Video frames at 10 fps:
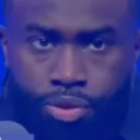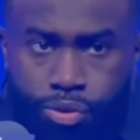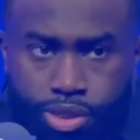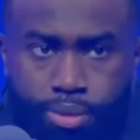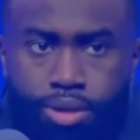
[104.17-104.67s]
We
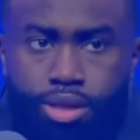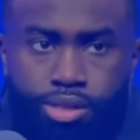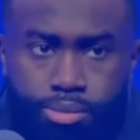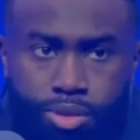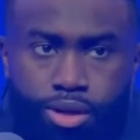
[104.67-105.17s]
was able to get
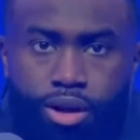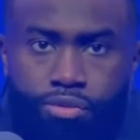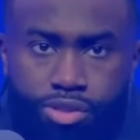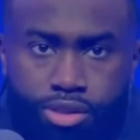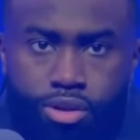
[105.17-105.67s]
some good
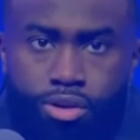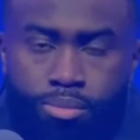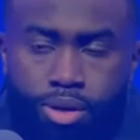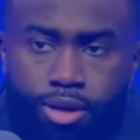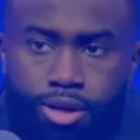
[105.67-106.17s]
offense going.
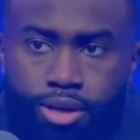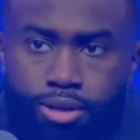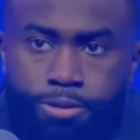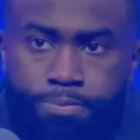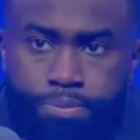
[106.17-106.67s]
But uh,
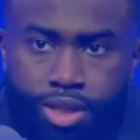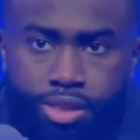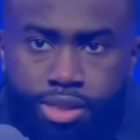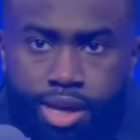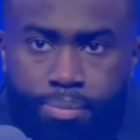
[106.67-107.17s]
getting
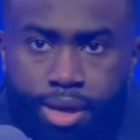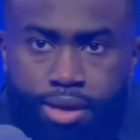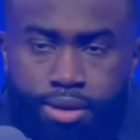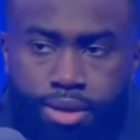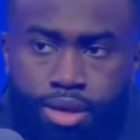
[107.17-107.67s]
to that
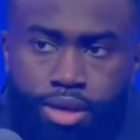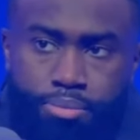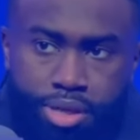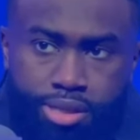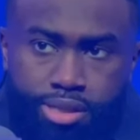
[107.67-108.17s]
paint,
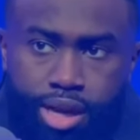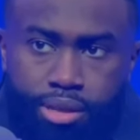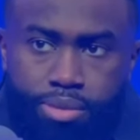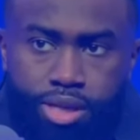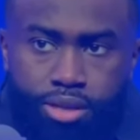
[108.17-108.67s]
being
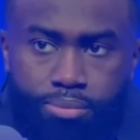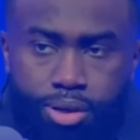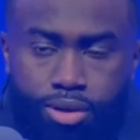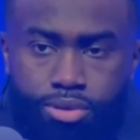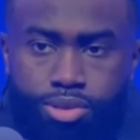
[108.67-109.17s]
solid, being
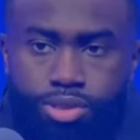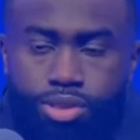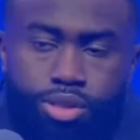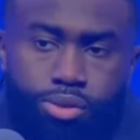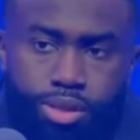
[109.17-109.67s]
composed
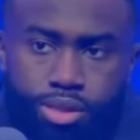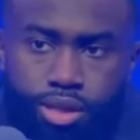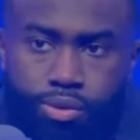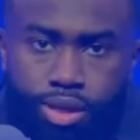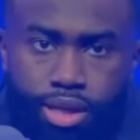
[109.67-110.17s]
was uh,
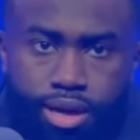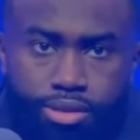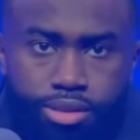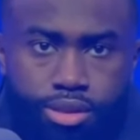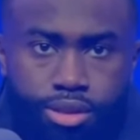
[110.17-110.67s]
what allowed
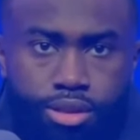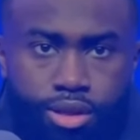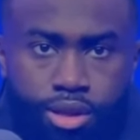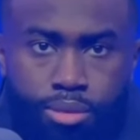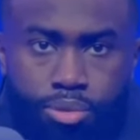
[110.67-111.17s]
us to
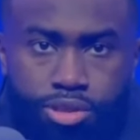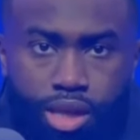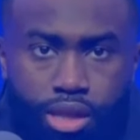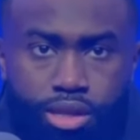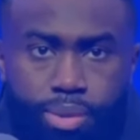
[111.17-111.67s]
push
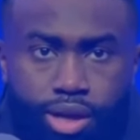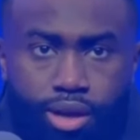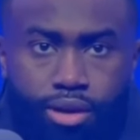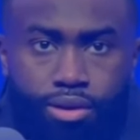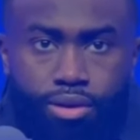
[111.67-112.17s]
that lead back
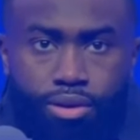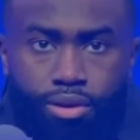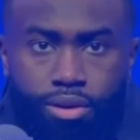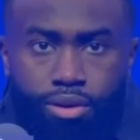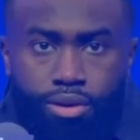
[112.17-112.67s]
out
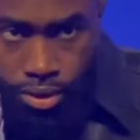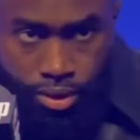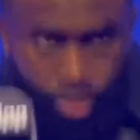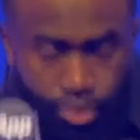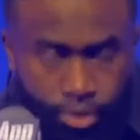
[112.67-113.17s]

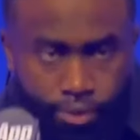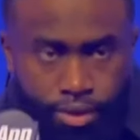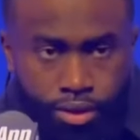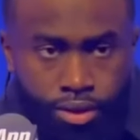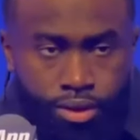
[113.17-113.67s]
player at some
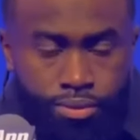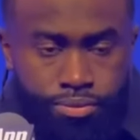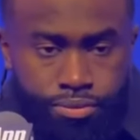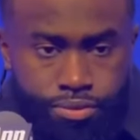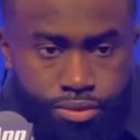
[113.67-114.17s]
point has
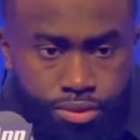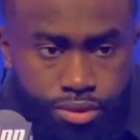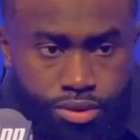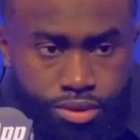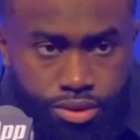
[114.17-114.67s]
dealt an
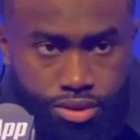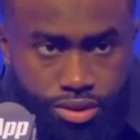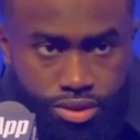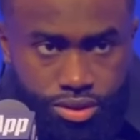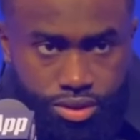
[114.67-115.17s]
injury and
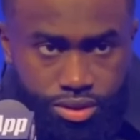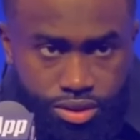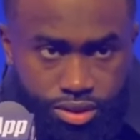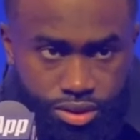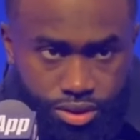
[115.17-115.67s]
had to go
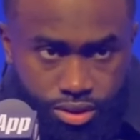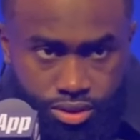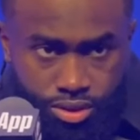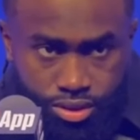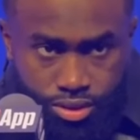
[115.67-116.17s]
through
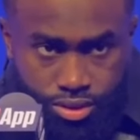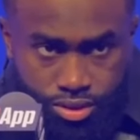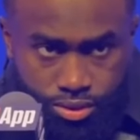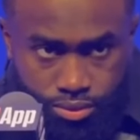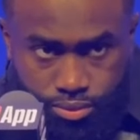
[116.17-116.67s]
recovery and
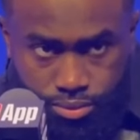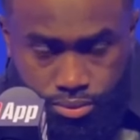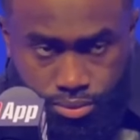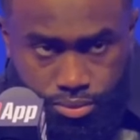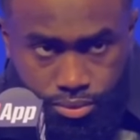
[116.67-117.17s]
rehab to get
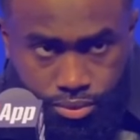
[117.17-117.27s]
back onto